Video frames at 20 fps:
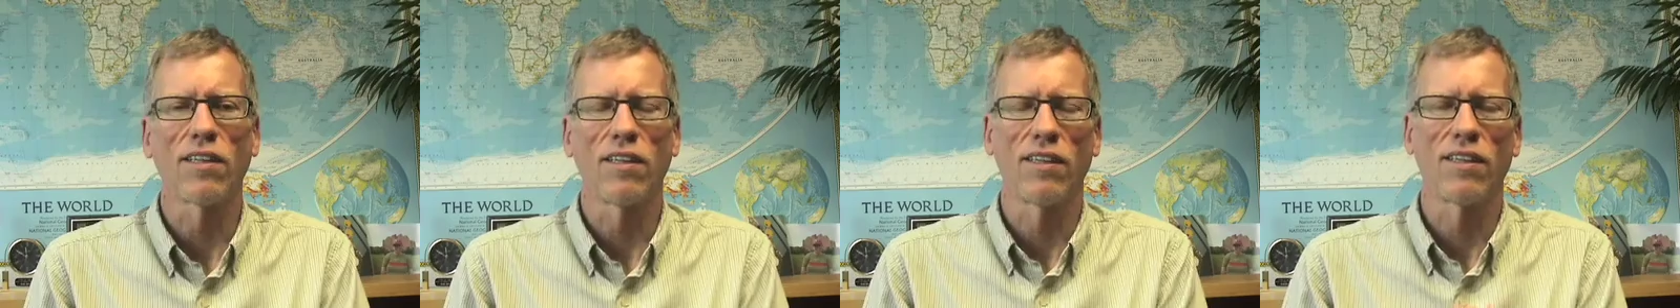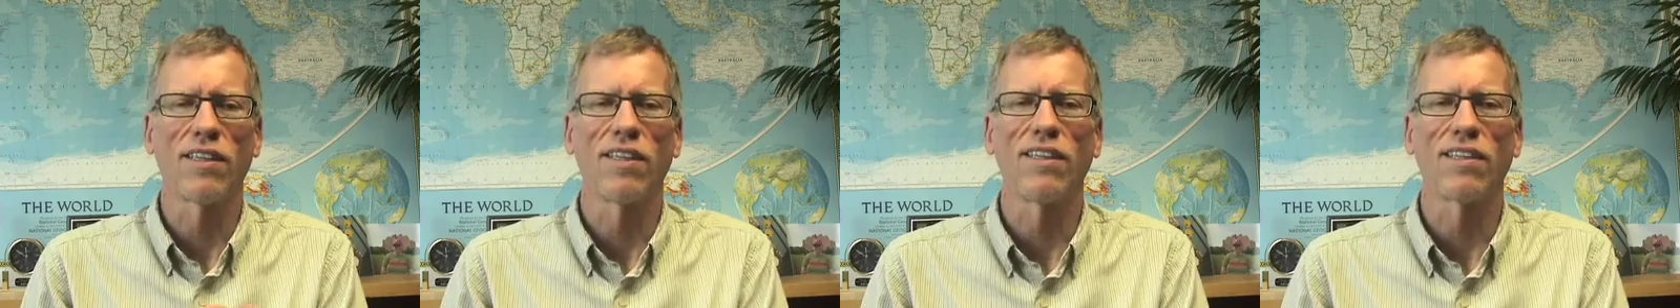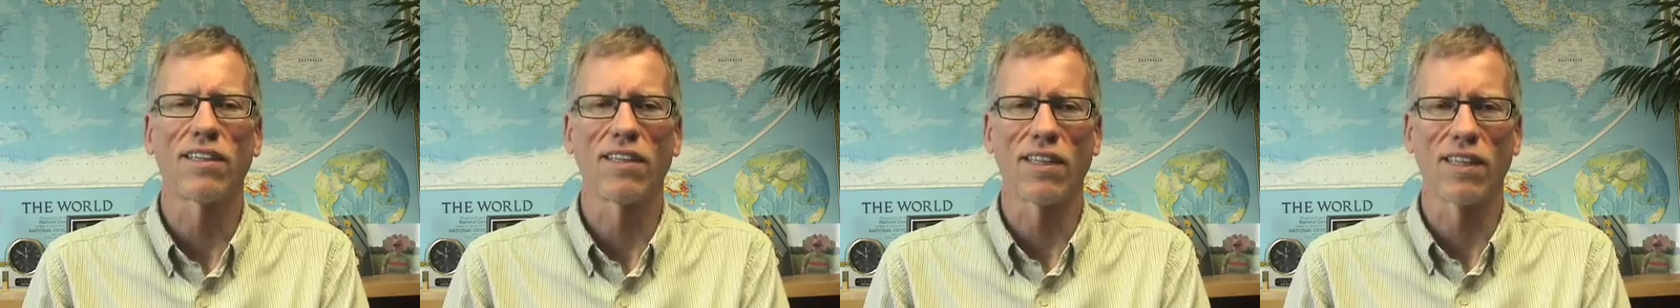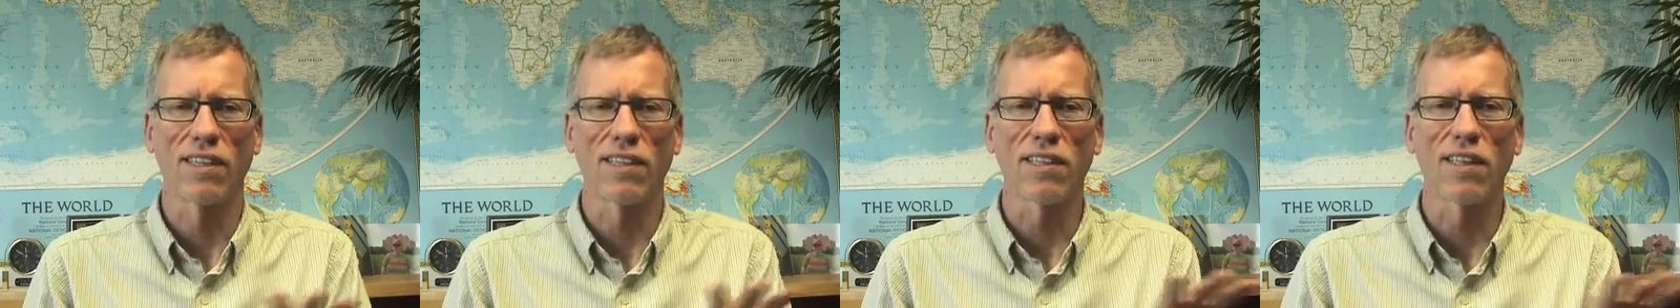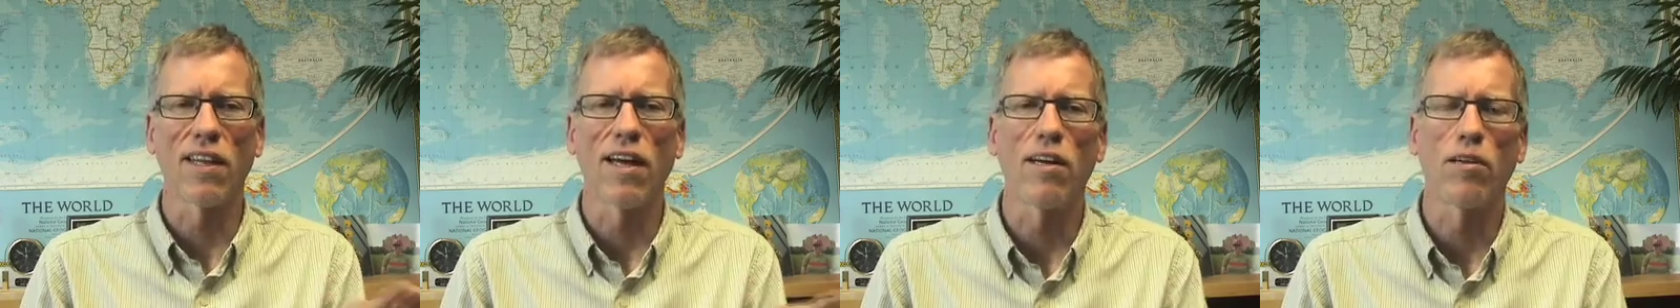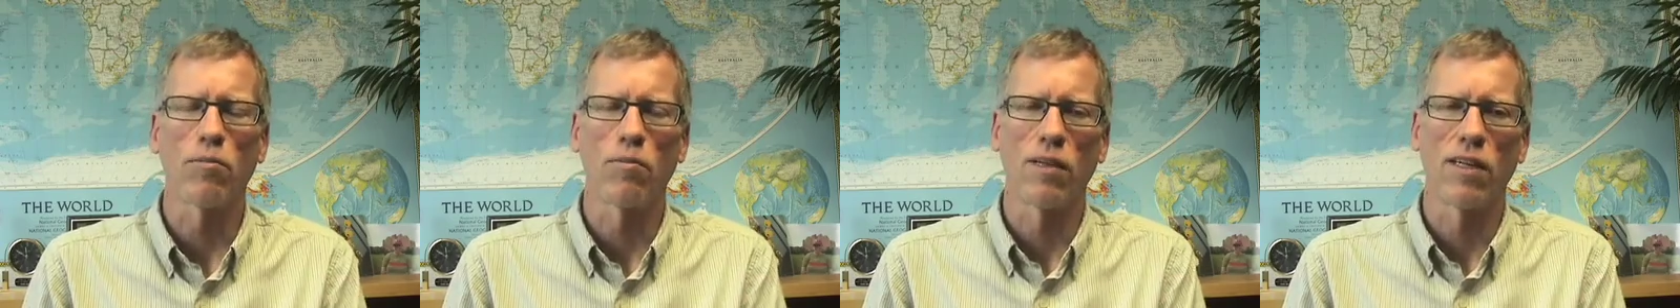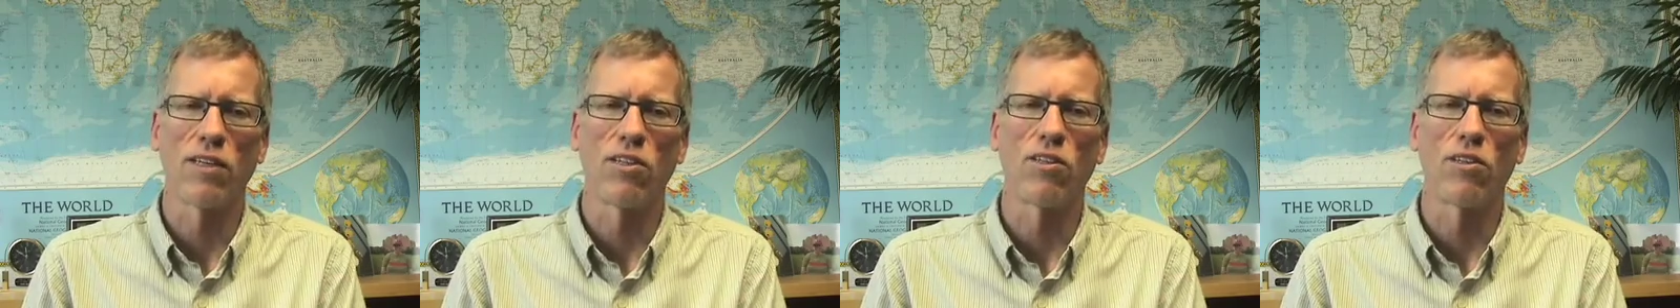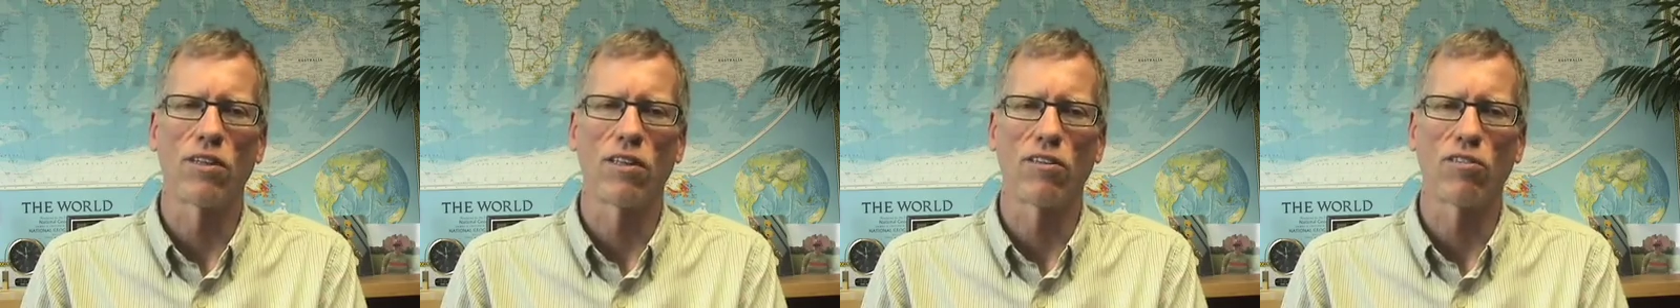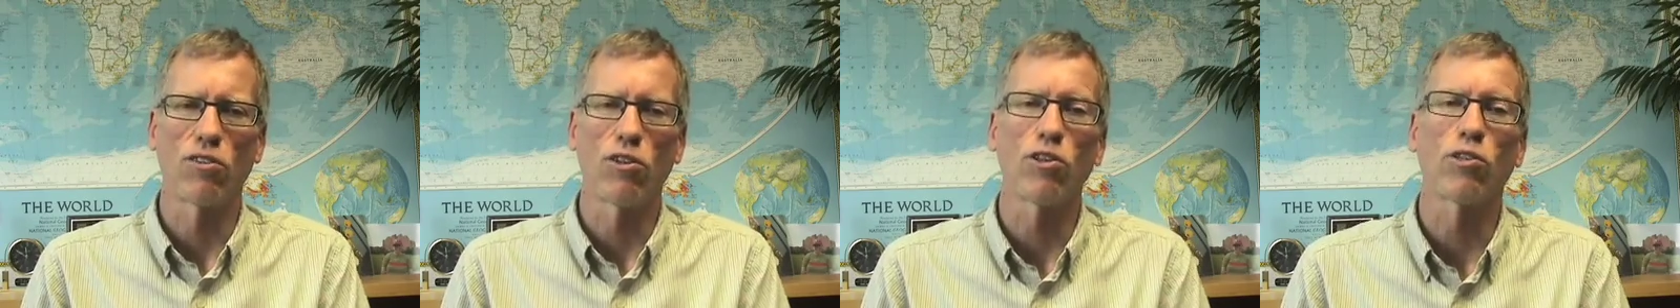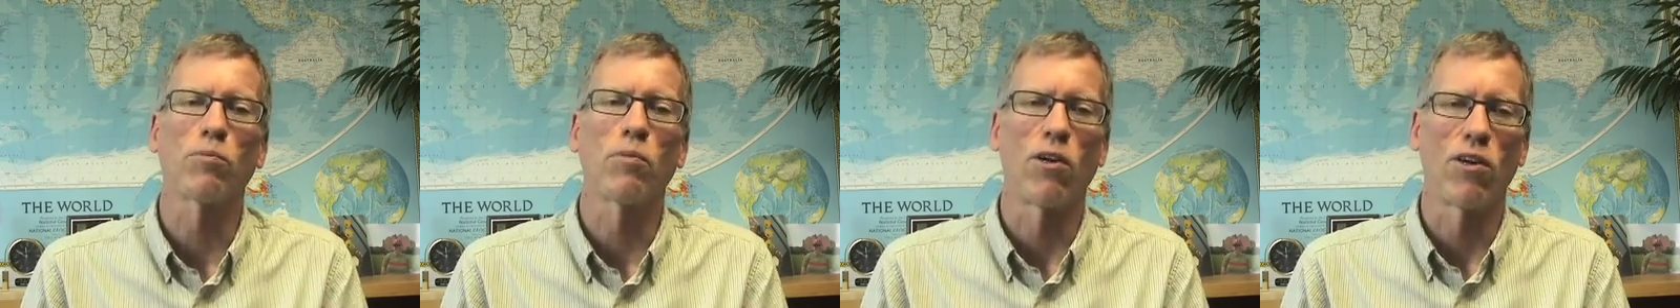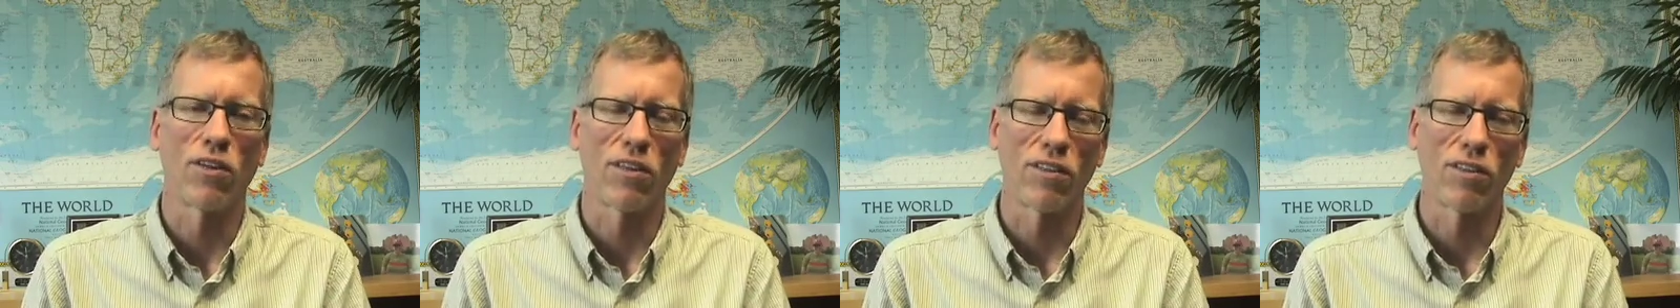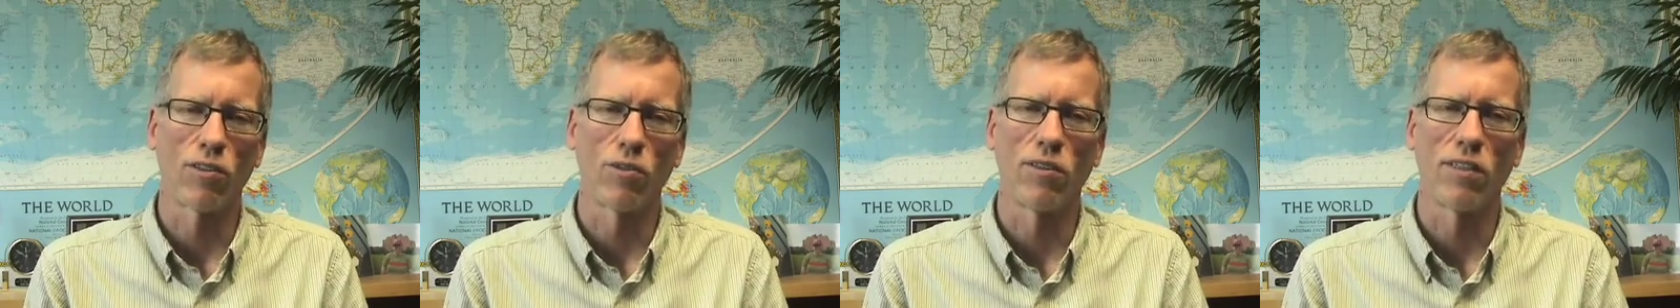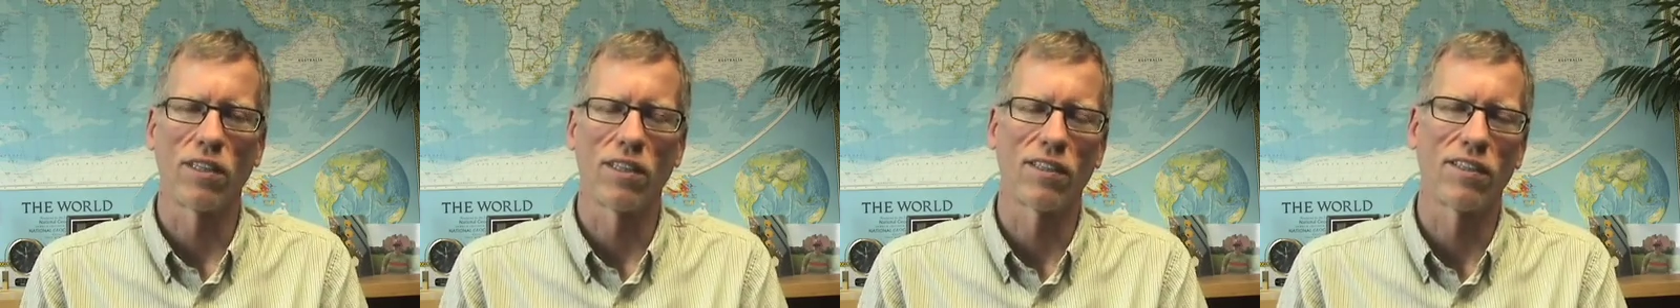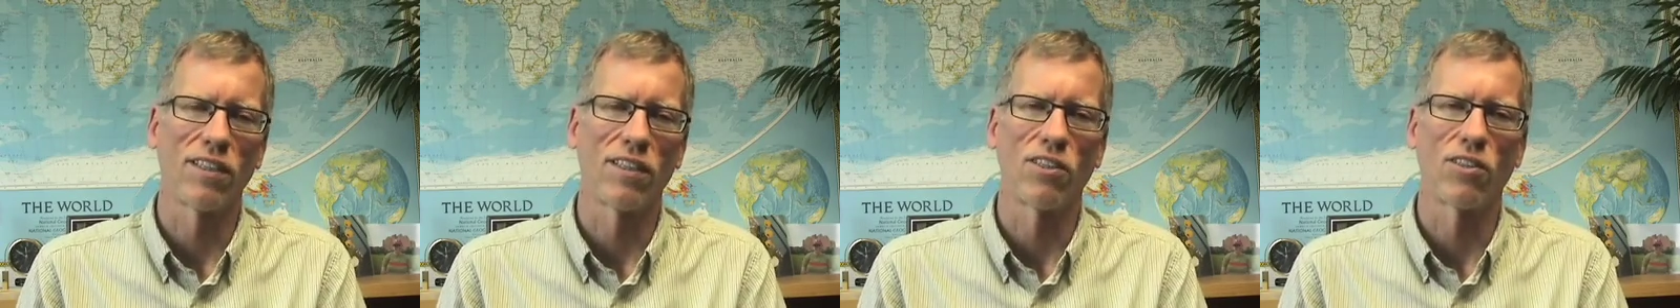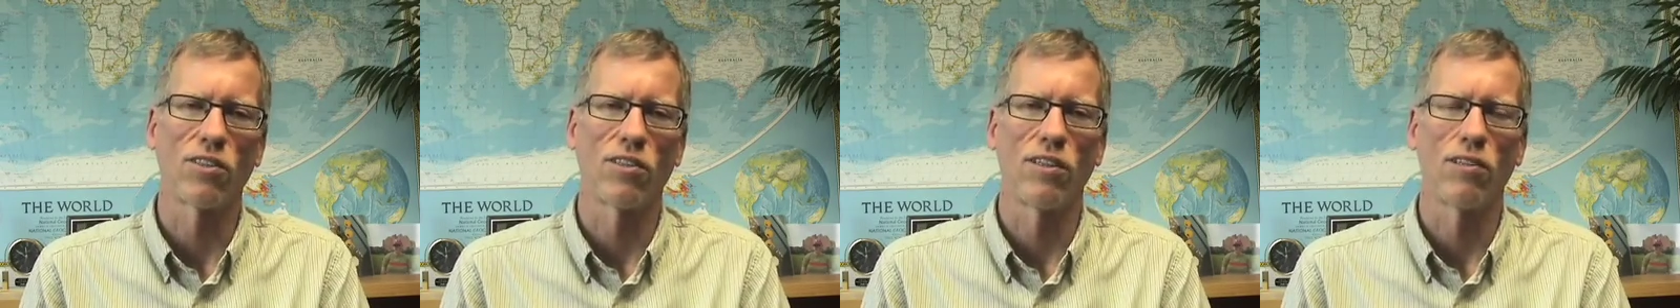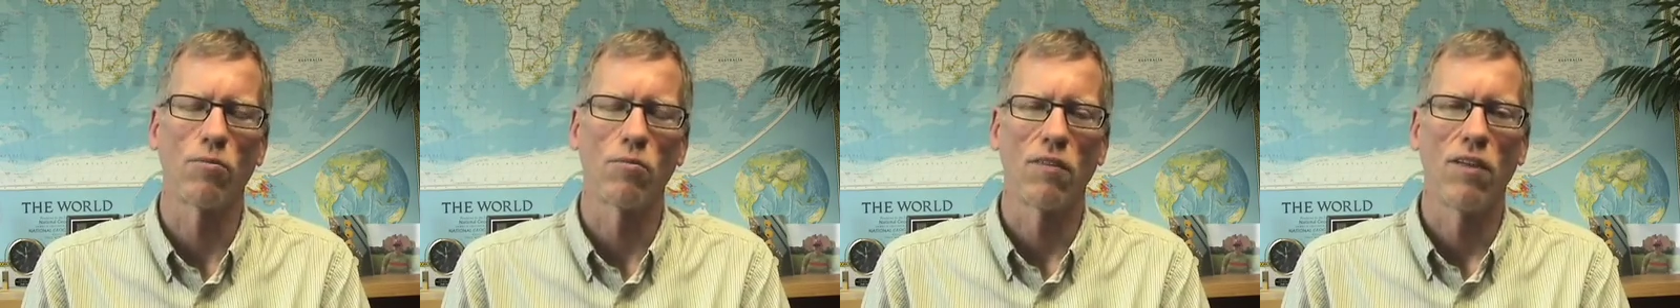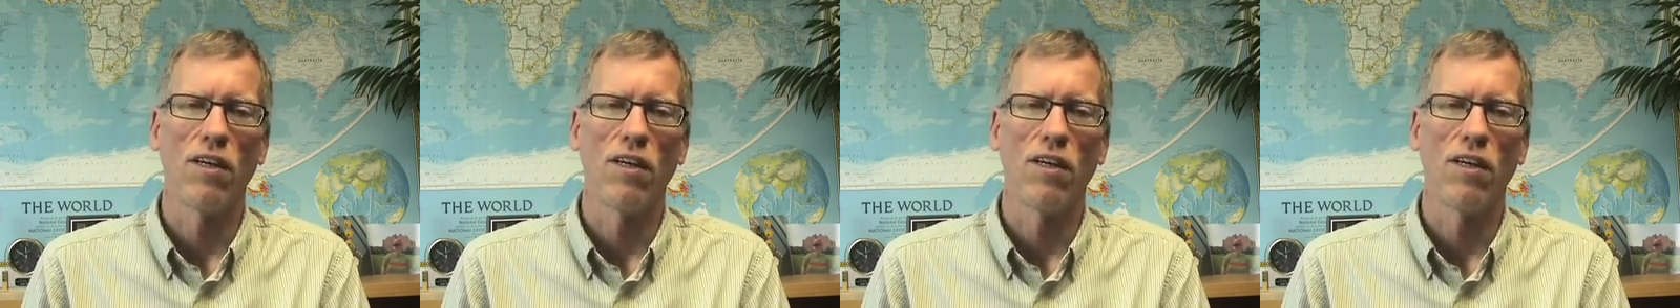in intensity a slight bit during the first part of the 20th century.